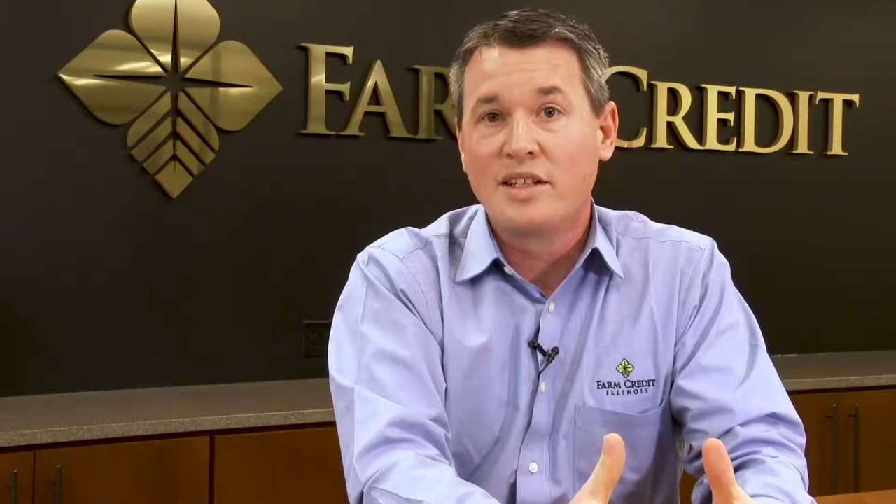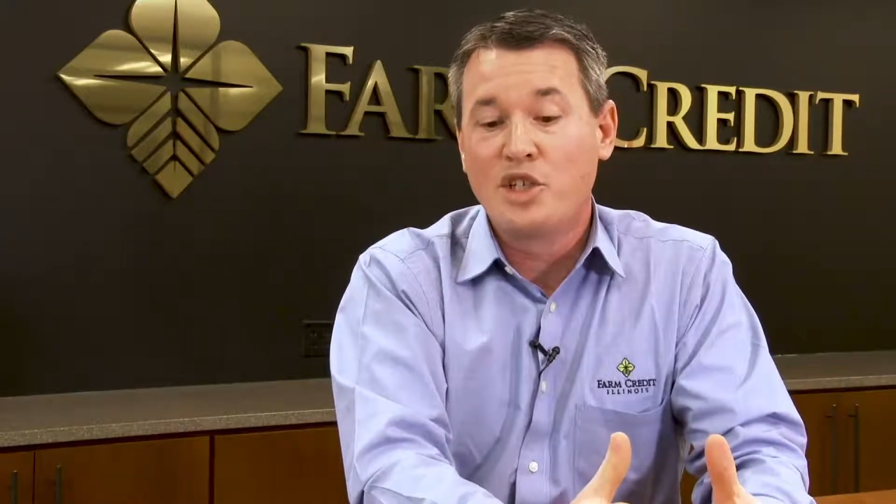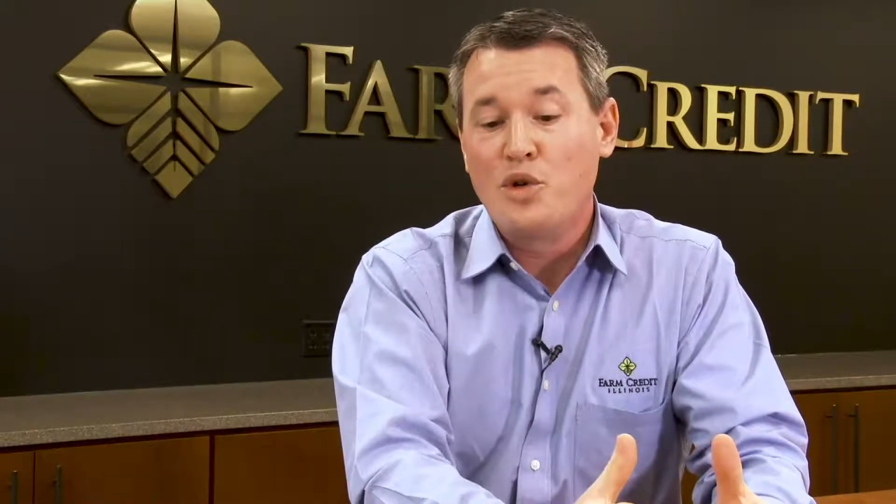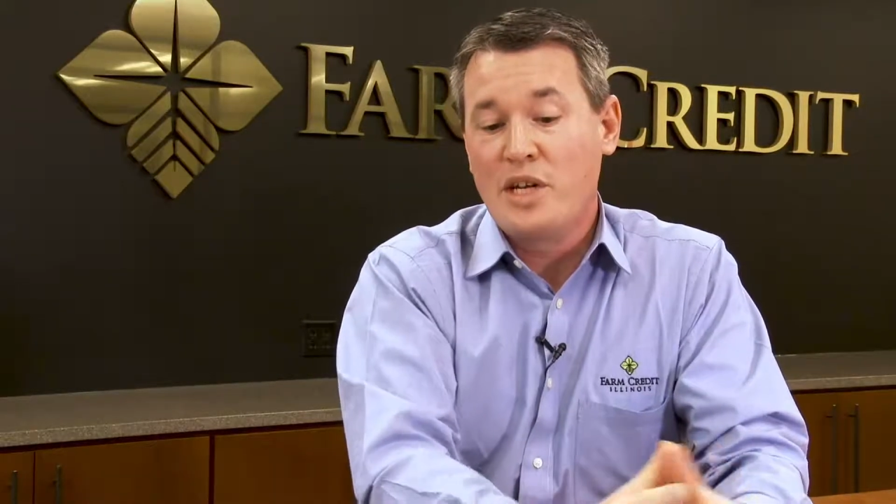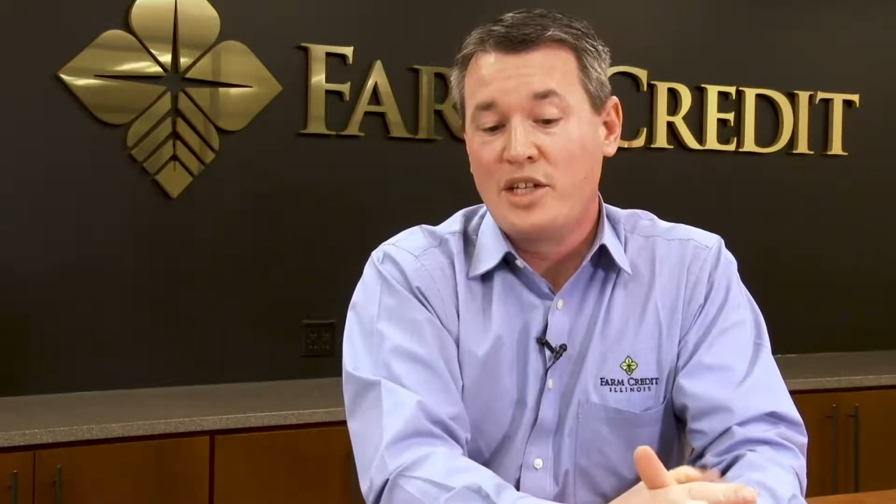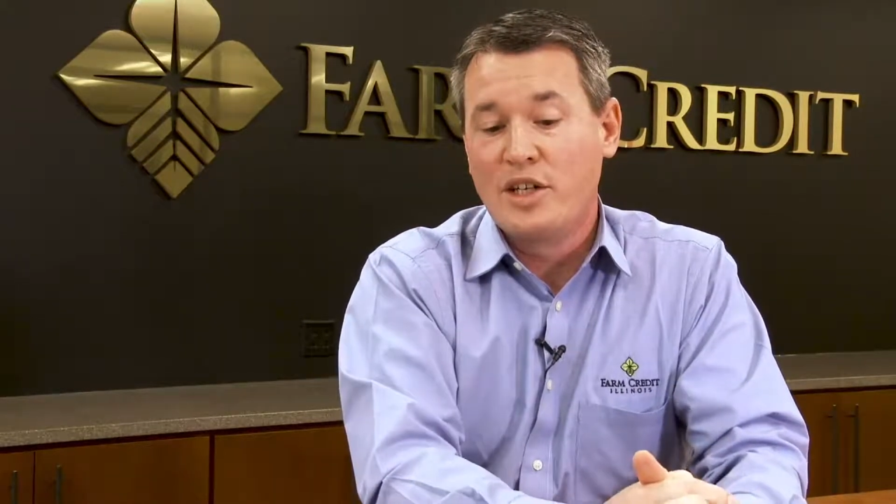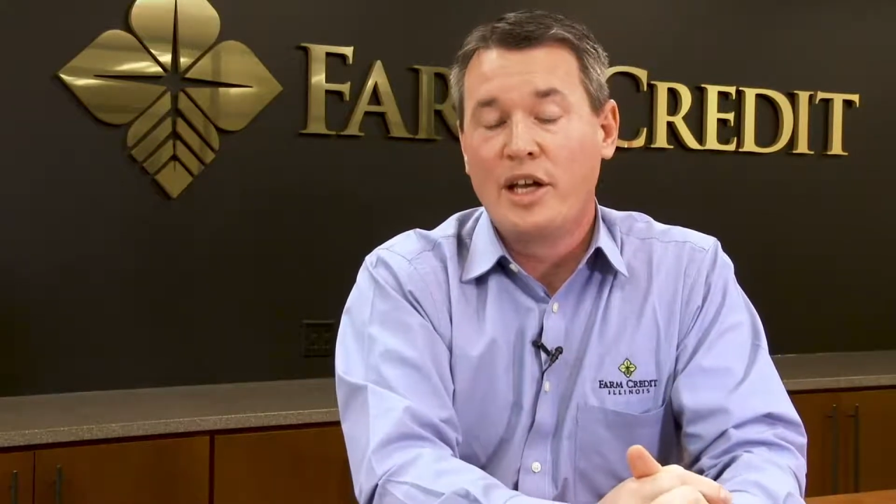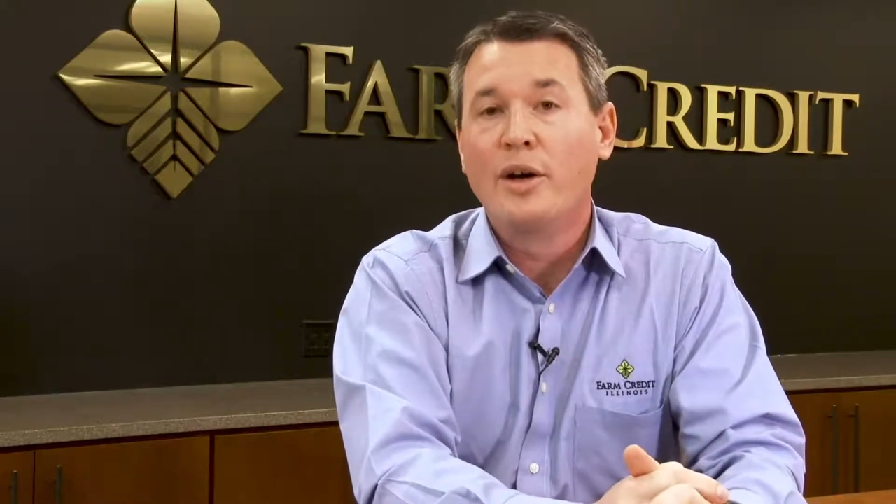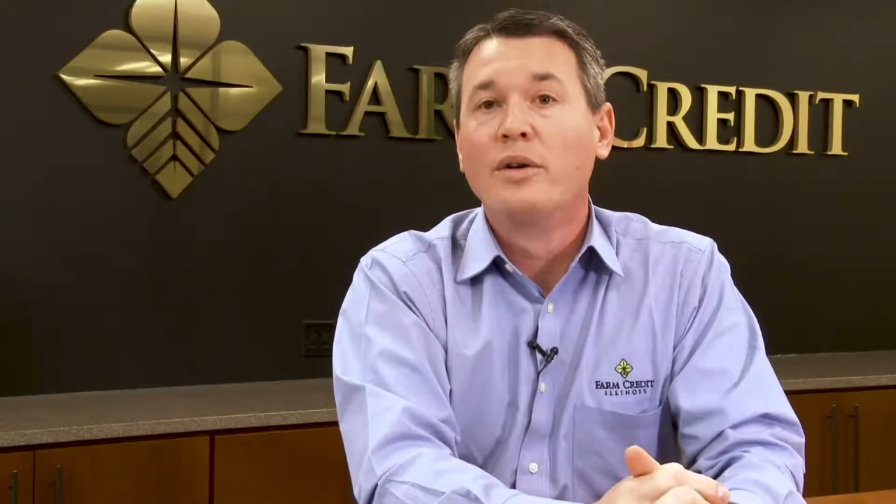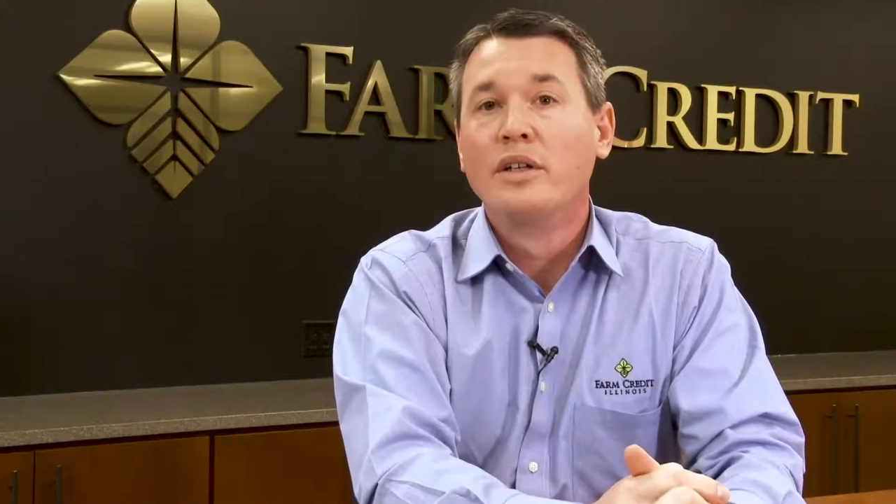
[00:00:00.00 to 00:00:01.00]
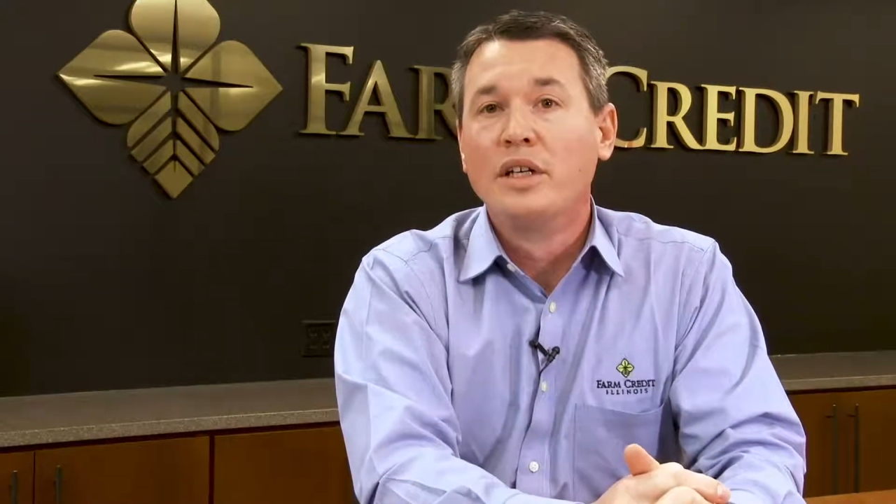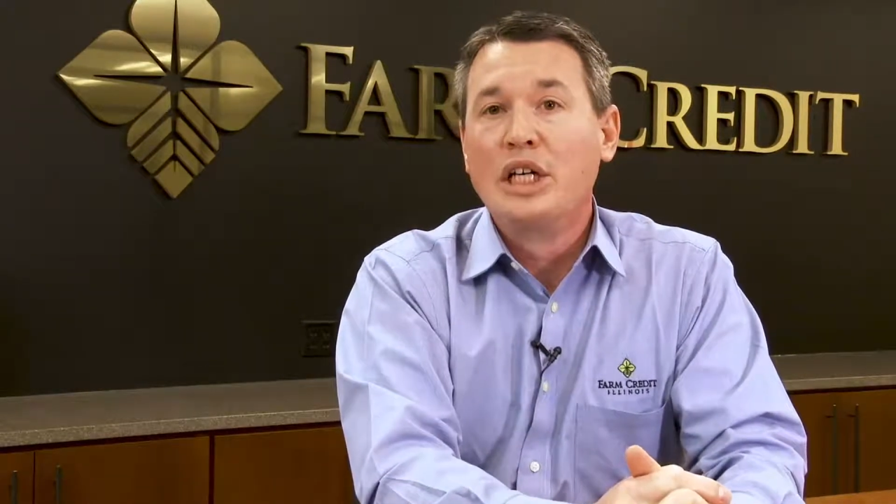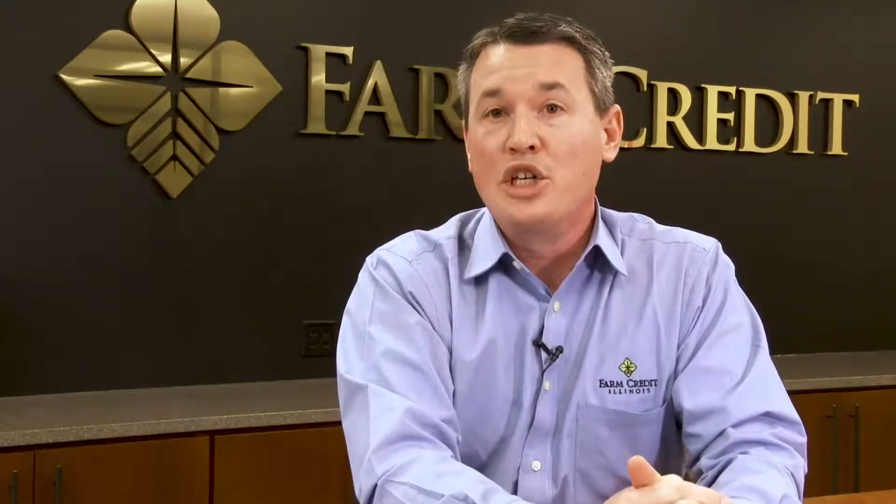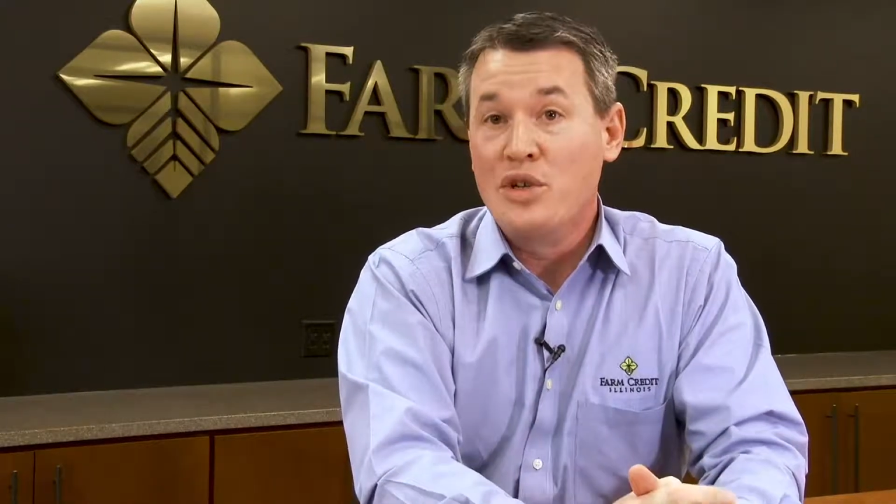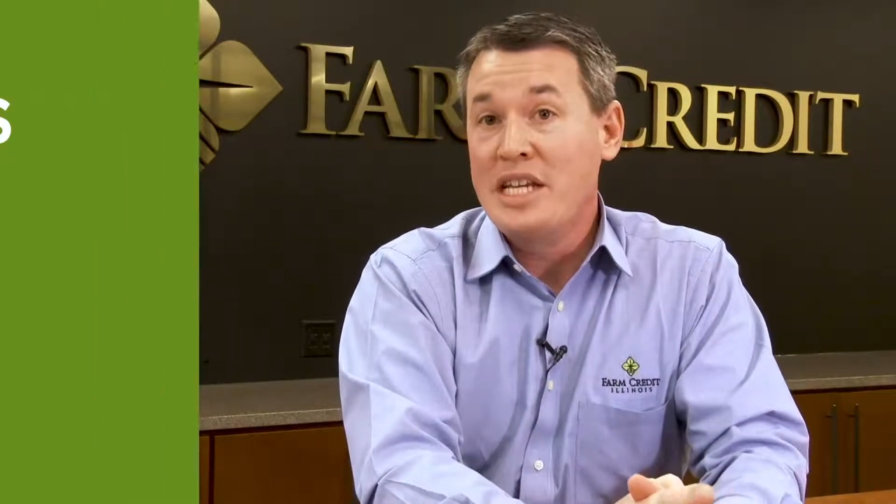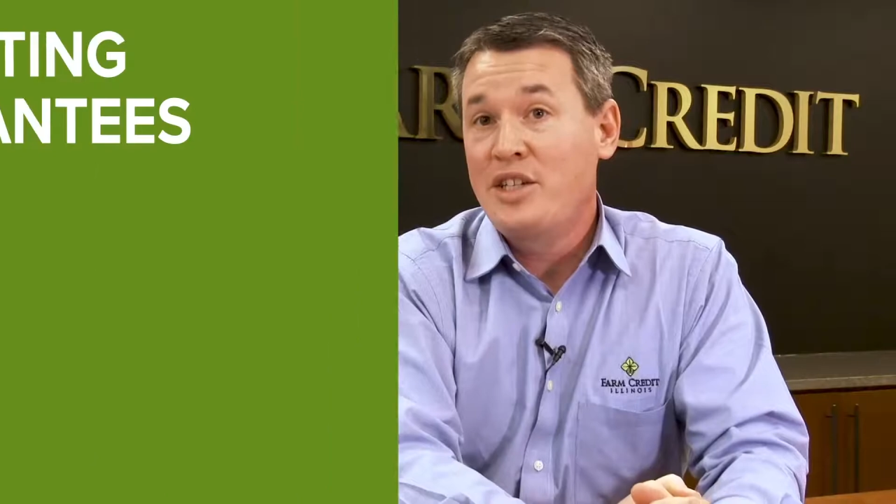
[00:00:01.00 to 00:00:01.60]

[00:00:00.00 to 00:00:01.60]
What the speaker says: that you need to know. So let's